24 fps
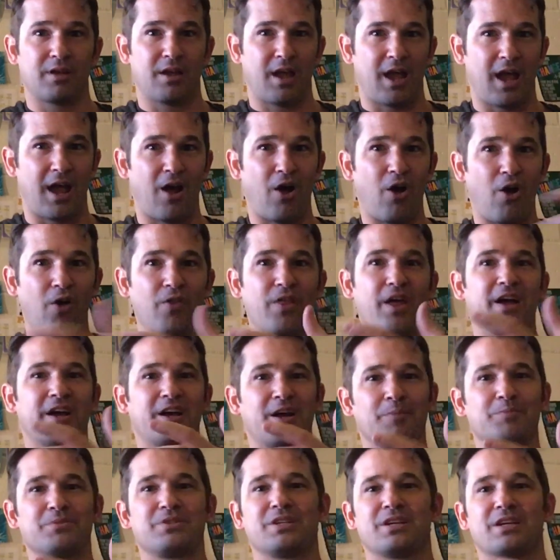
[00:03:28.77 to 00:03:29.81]
how all that
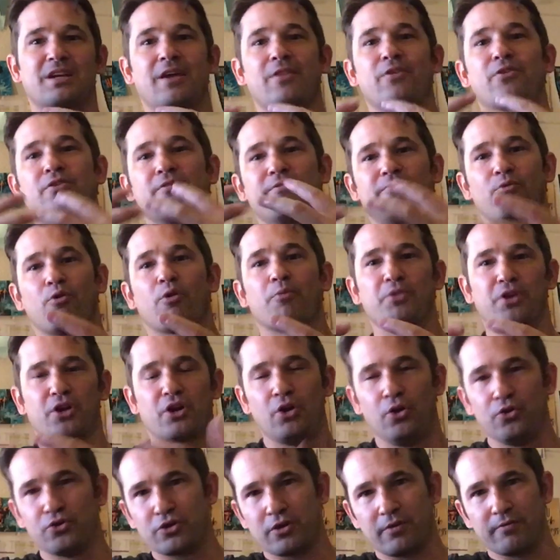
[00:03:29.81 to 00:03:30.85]
comes together to form the
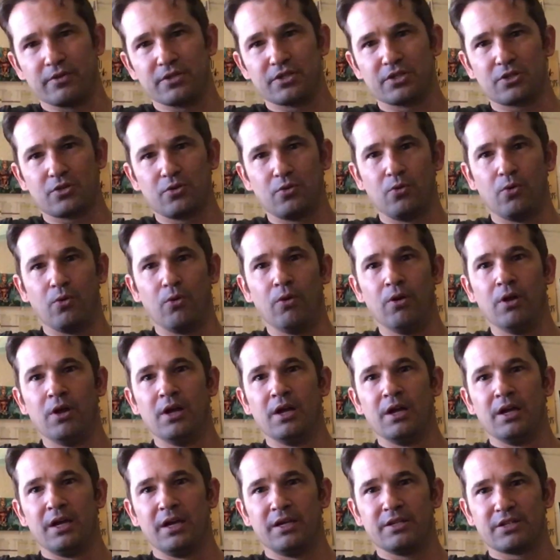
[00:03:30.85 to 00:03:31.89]
culture of a school
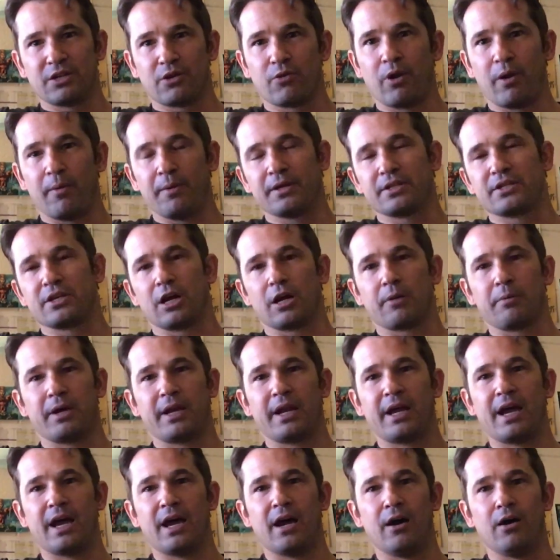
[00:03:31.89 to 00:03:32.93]
is a great way to talk
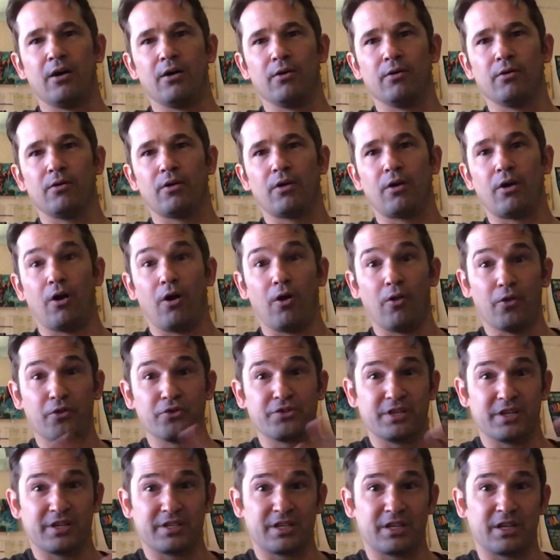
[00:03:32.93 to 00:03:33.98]
about how all those
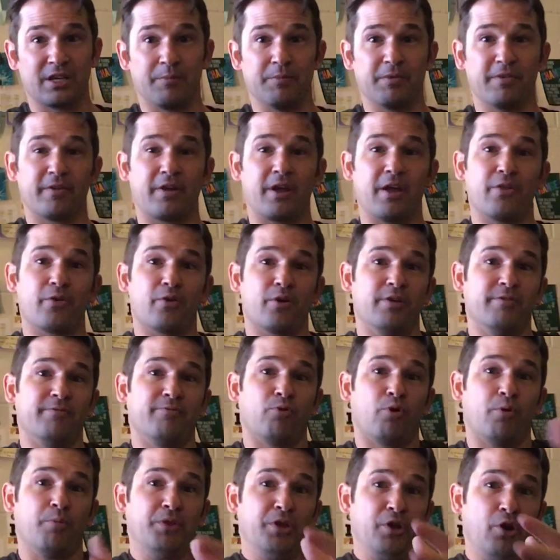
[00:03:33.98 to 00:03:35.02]
things can come together and
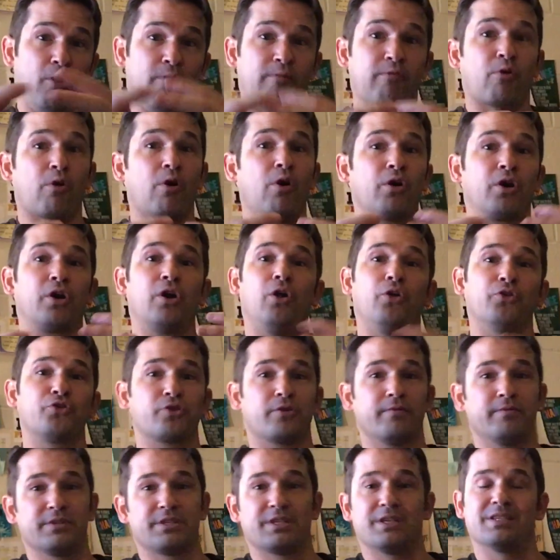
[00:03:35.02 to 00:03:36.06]
form the overall
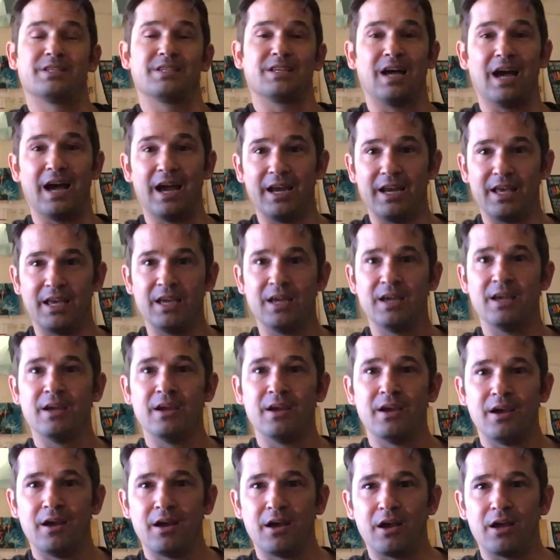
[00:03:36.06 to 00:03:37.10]
culture of a society.
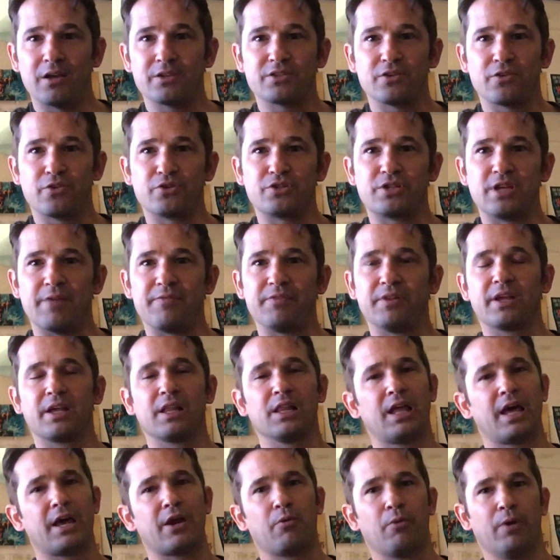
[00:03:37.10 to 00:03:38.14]
So there's definitely a
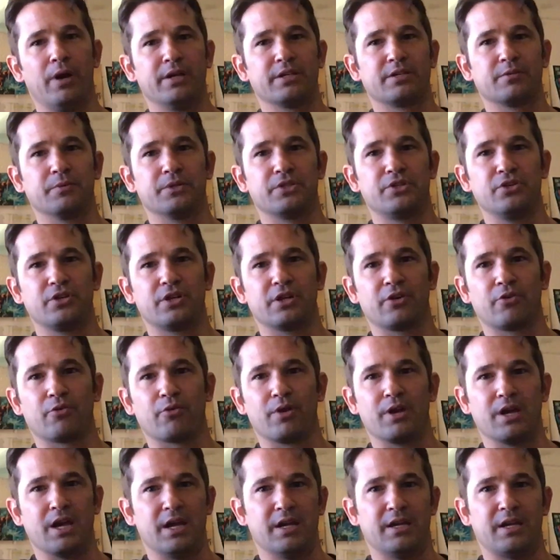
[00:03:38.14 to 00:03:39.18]
lot of ways in which you can
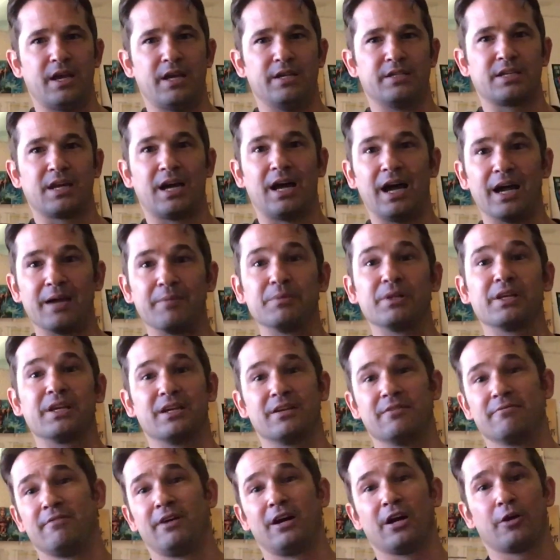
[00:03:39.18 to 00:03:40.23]
create a timely
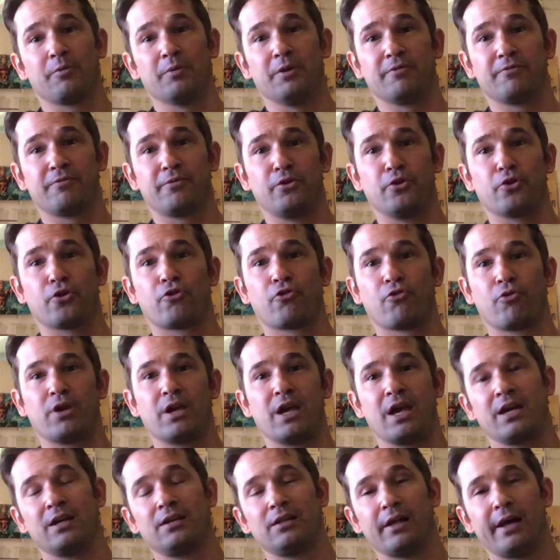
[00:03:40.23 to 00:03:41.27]
environment for your
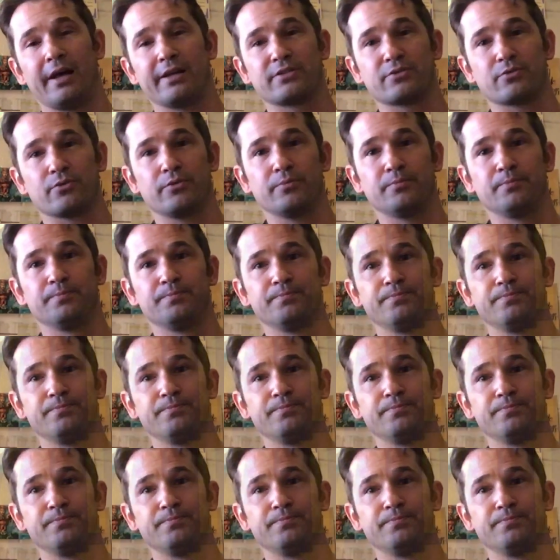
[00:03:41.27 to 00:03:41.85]
Create classroom.